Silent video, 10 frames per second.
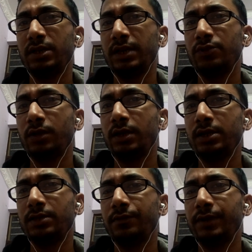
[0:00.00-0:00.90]
Actually,
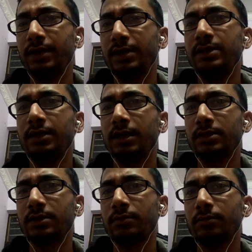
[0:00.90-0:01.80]
it's very easy
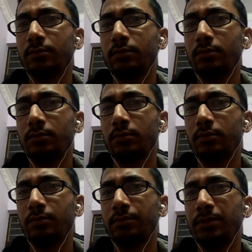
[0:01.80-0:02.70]
task.
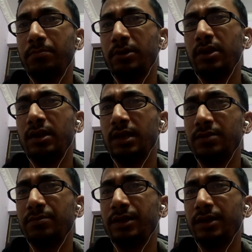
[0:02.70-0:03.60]
People
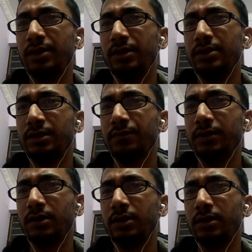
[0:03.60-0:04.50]
has made it
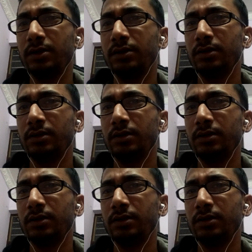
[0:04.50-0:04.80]
difficult.